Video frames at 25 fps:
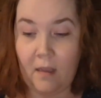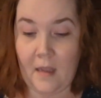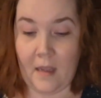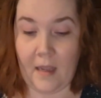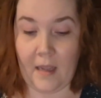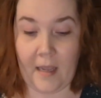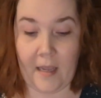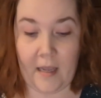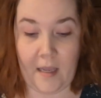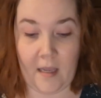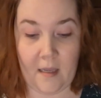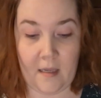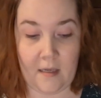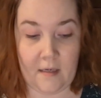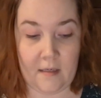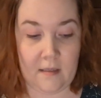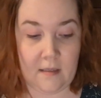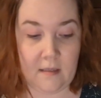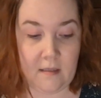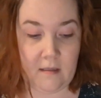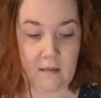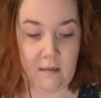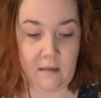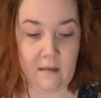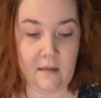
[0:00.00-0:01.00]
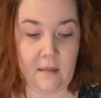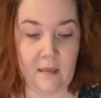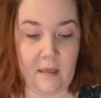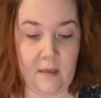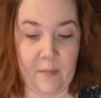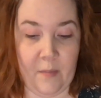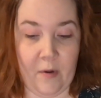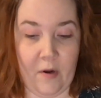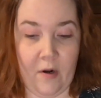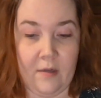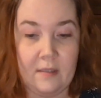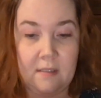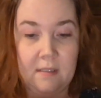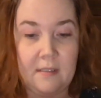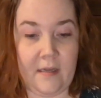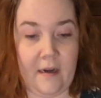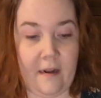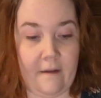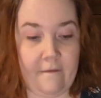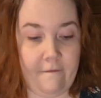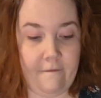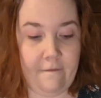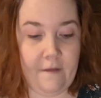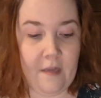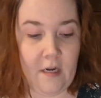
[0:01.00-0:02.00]
And the parts that
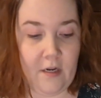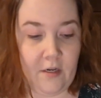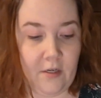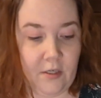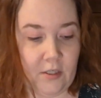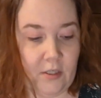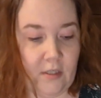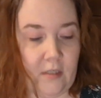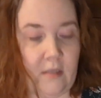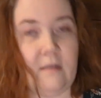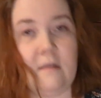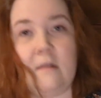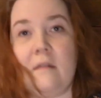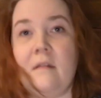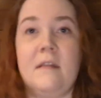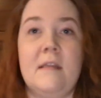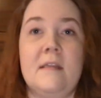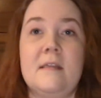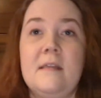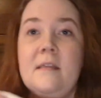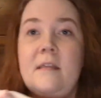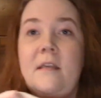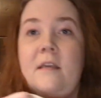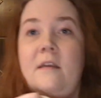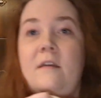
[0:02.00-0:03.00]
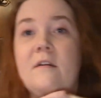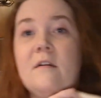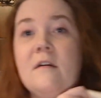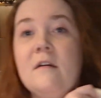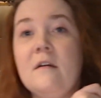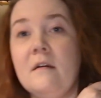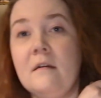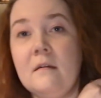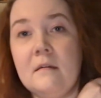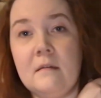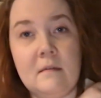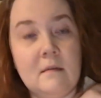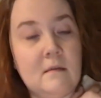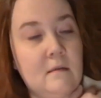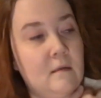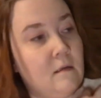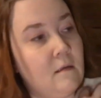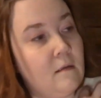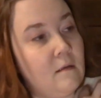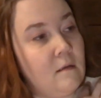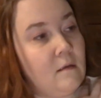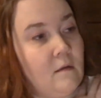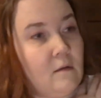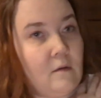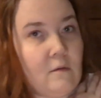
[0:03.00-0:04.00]
I finished this year
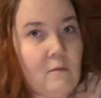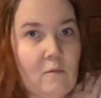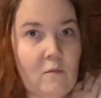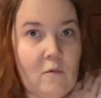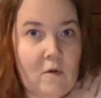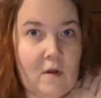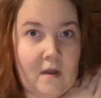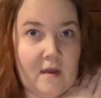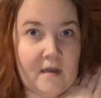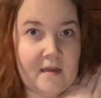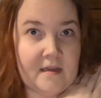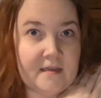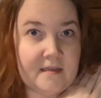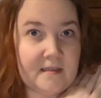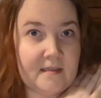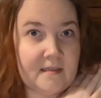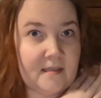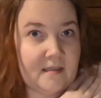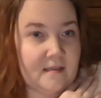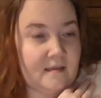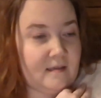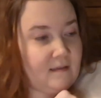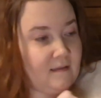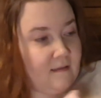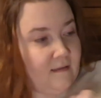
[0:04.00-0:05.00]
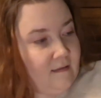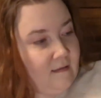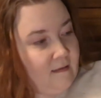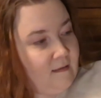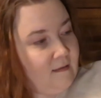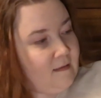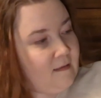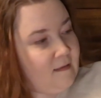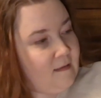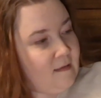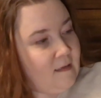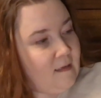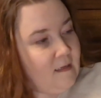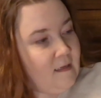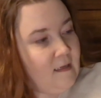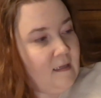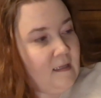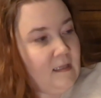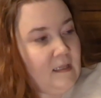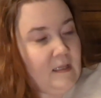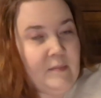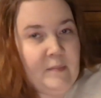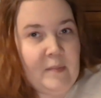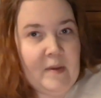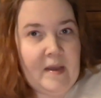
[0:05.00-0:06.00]
was
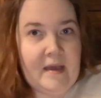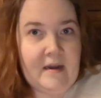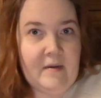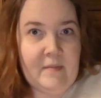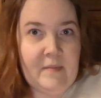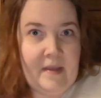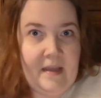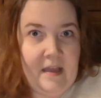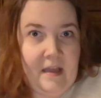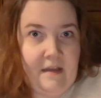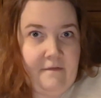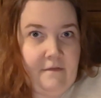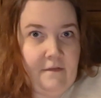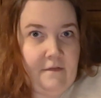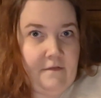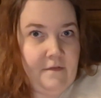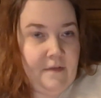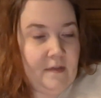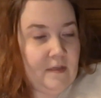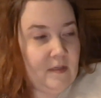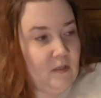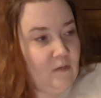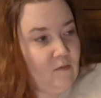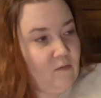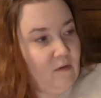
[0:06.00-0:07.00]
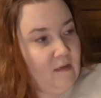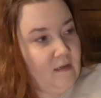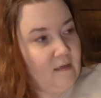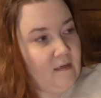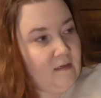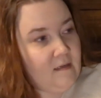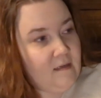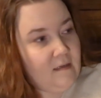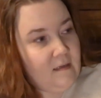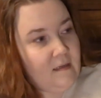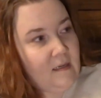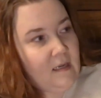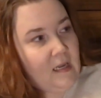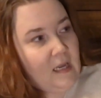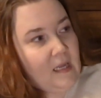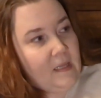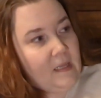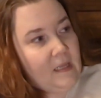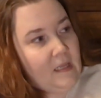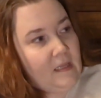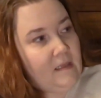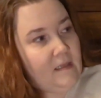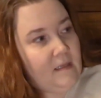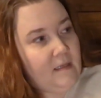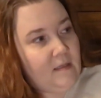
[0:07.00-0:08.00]
the bottom half of this one, and
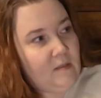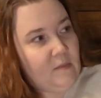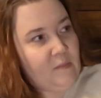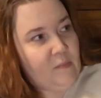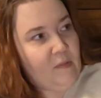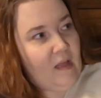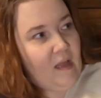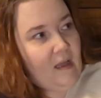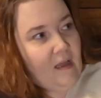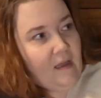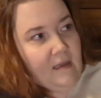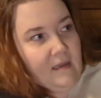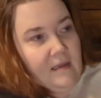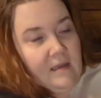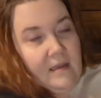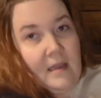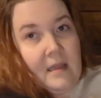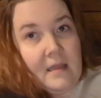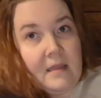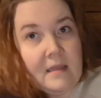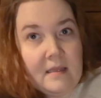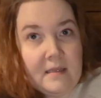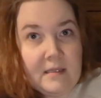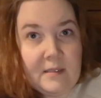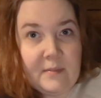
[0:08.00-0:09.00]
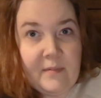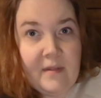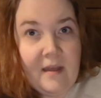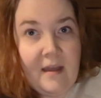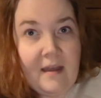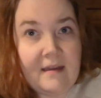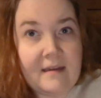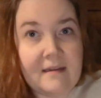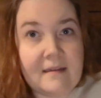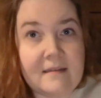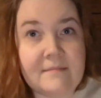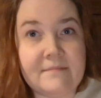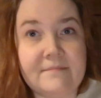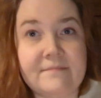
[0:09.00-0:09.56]
then this block and this block.